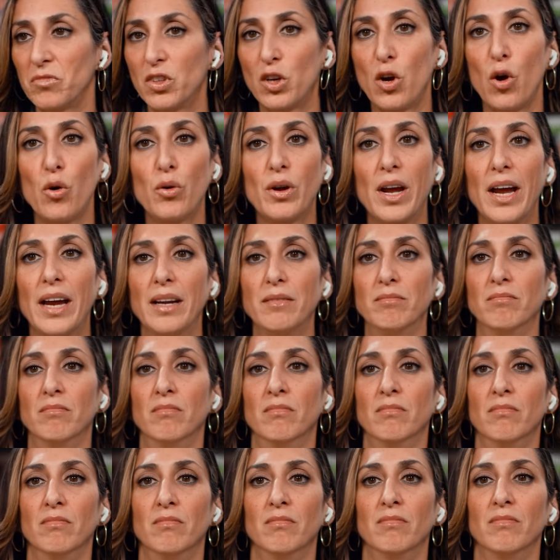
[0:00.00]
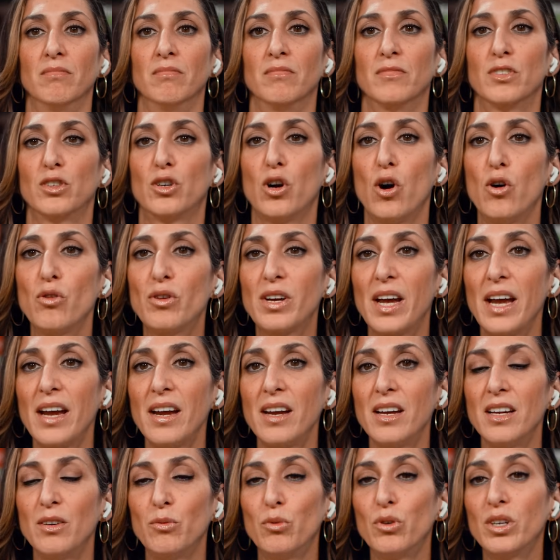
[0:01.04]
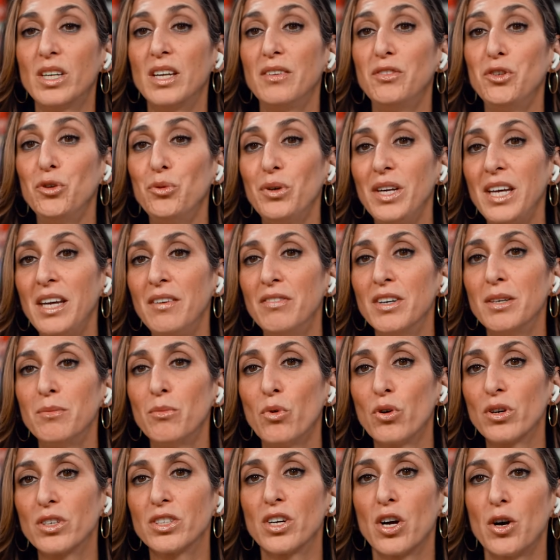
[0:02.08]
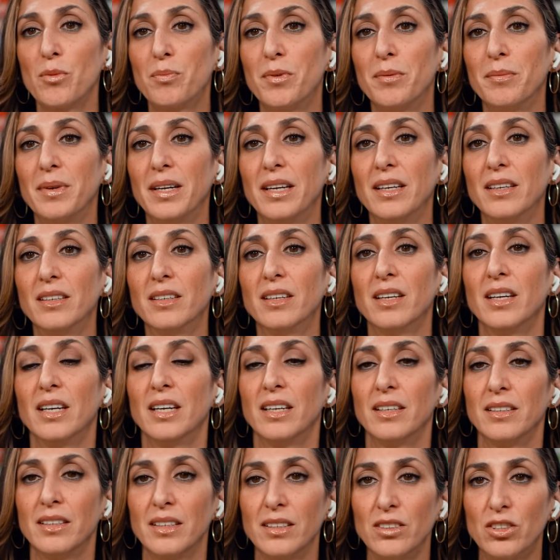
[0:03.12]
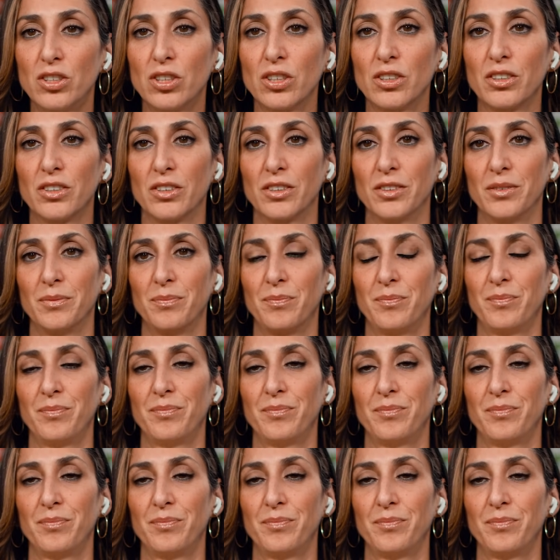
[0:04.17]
Cocaine. Cocaine will give you even more dopamine than sugar.